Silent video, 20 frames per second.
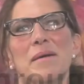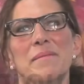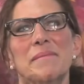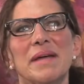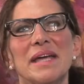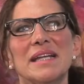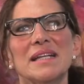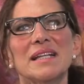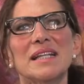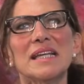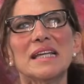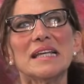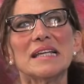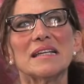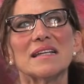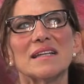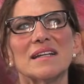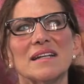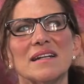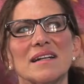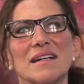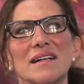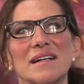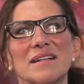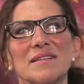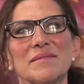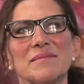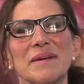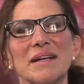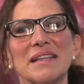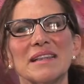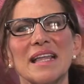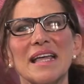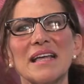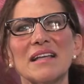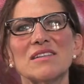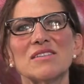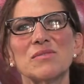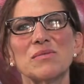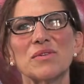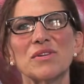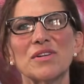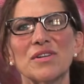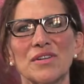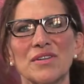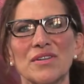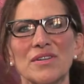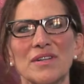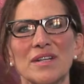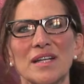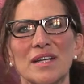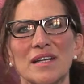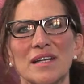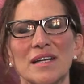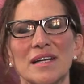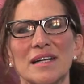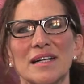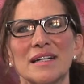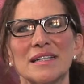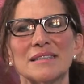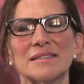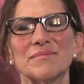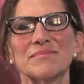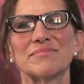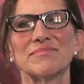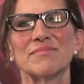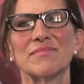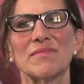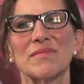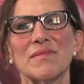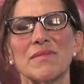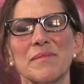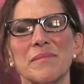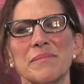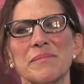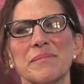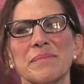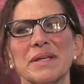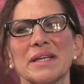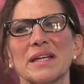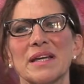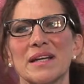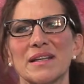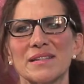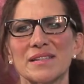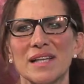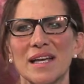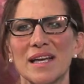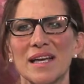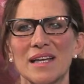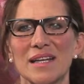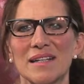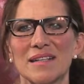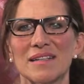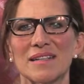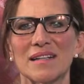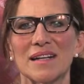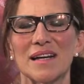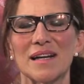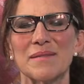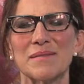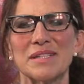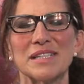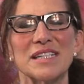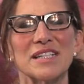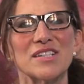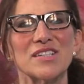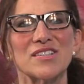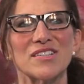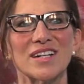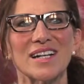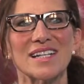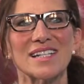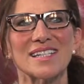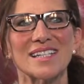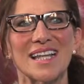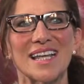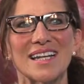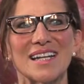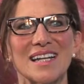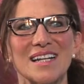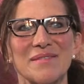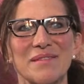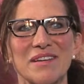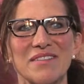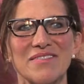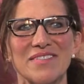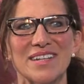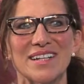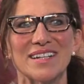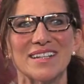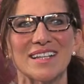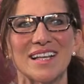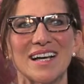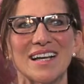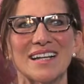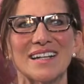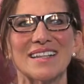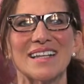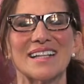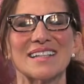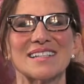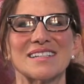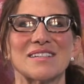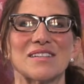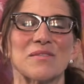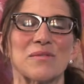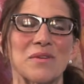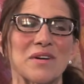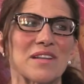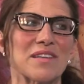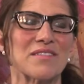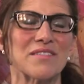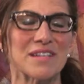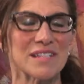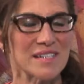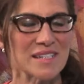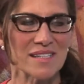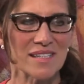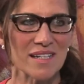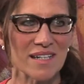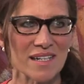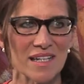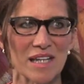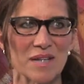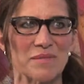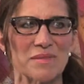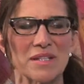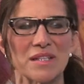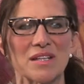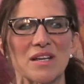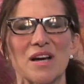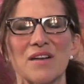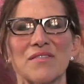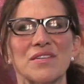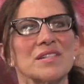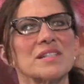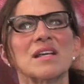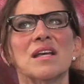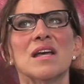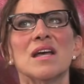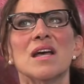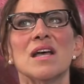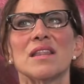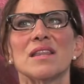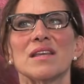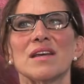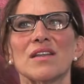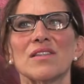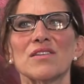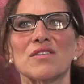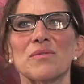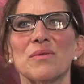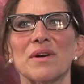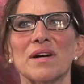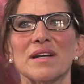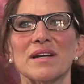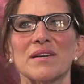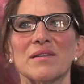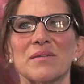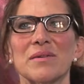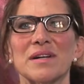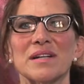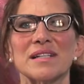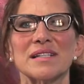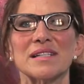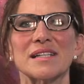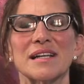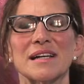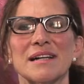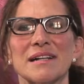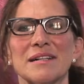Mainly, my legs were hurting because I'm a teacher and I stand on my feet a lot, and that's one of the reasons that I came to the office. The other one was